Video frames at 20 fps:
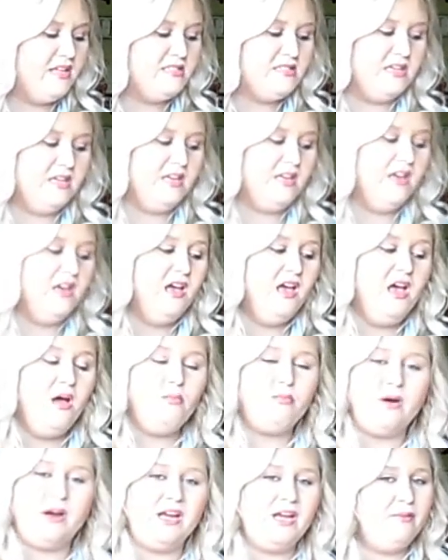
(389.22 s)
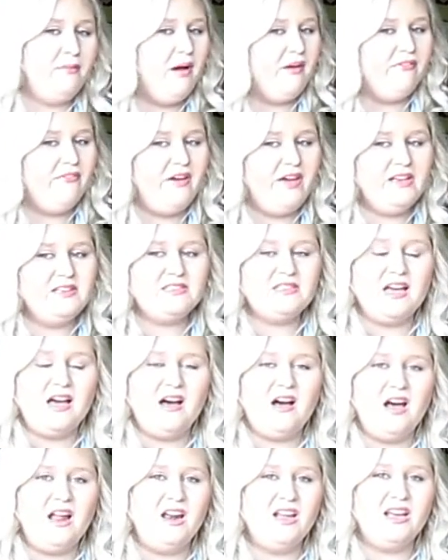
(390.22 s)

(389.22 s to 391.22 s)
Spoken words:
it's like breaking my face out.